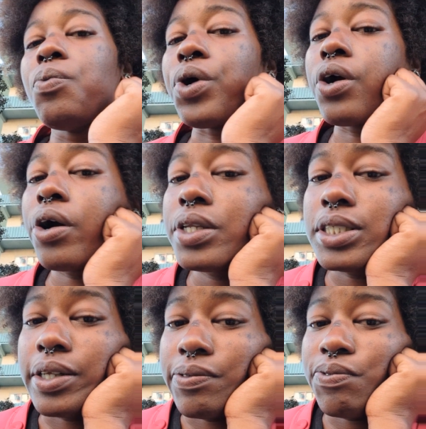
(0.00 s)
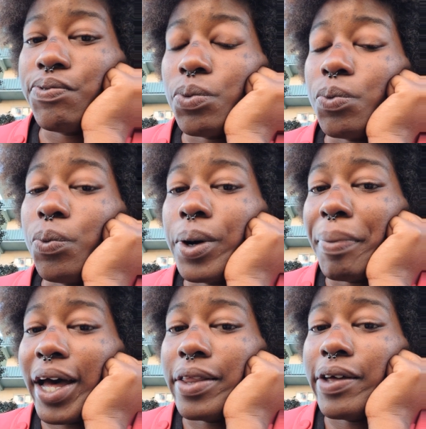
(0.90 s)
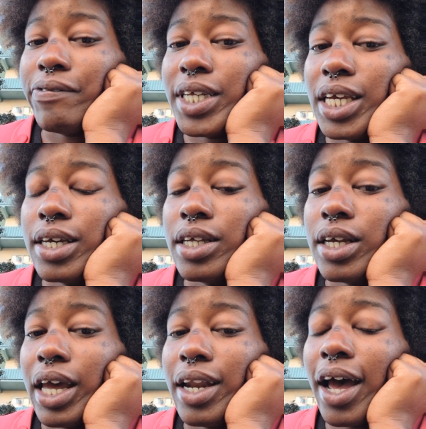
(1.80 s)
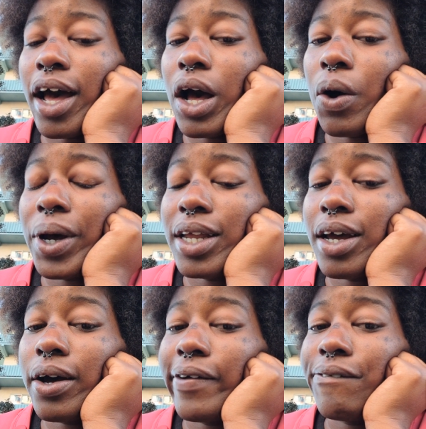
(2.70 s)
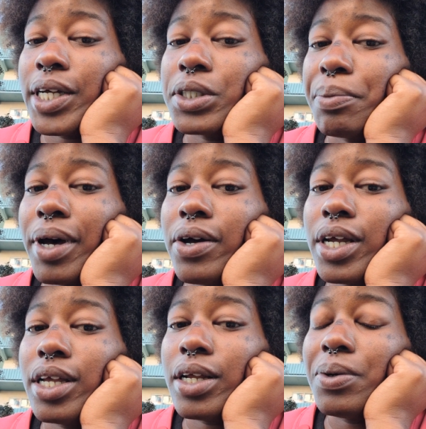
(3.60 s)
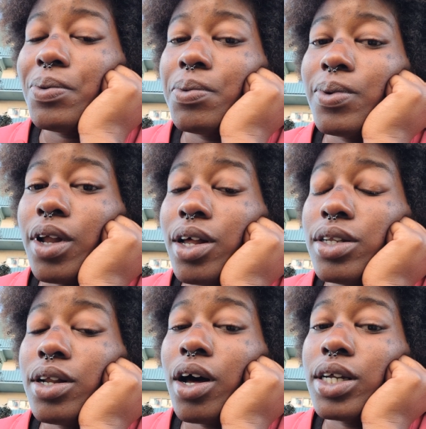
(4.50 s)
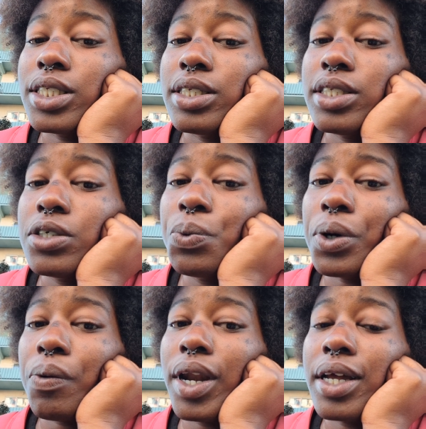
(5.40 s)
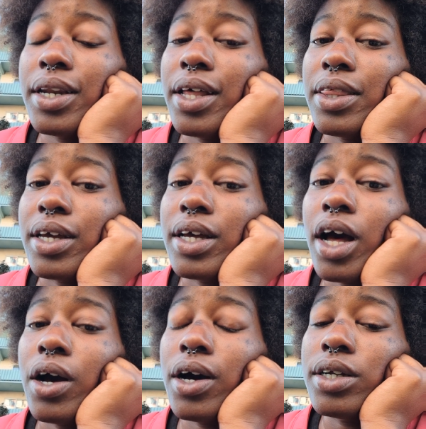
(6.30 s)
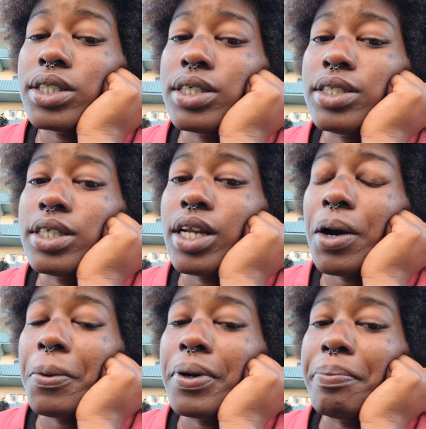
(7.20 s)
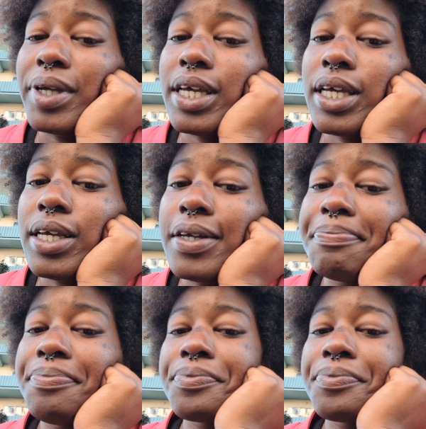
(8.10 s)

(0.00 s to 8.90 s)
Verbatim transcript: regardless of what path I've taken and how and how I felt about it and honestly still regretting nothing. I honestly did not want to be